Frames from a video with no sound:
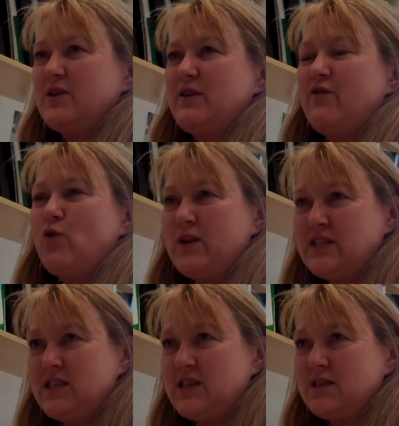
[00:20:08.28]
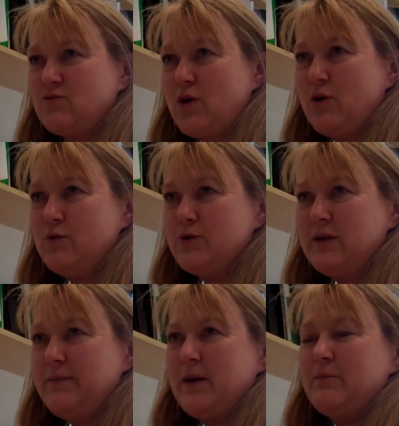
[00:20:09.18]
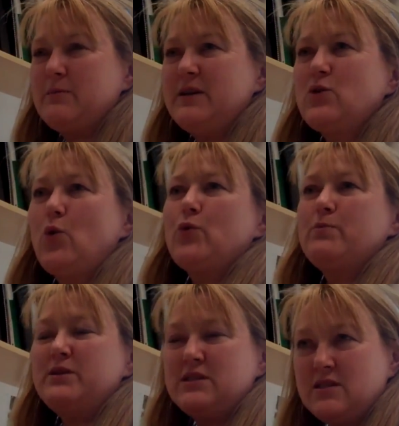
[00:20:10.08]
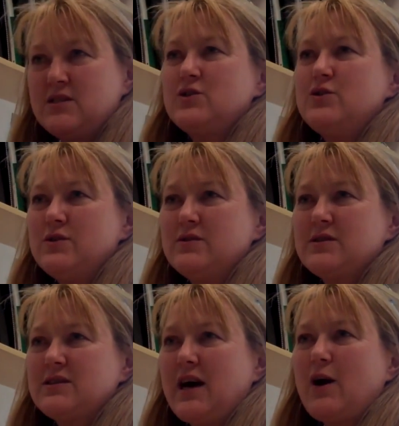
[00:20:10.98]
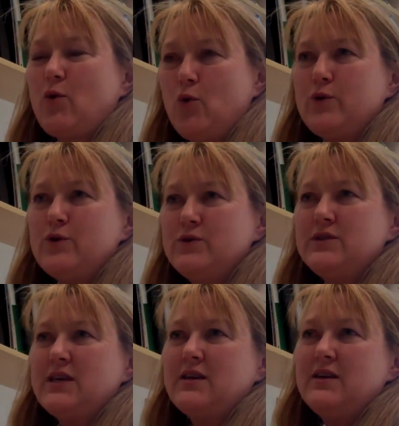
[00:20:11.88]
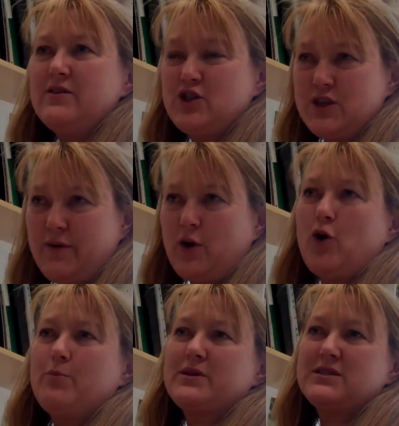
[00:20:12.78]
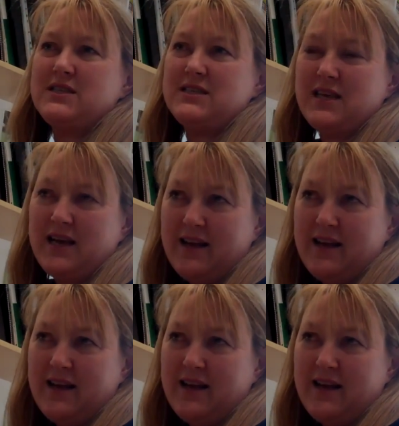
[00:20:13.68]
There's only 46 enrolled, but it means all the business students are all using the generic competencies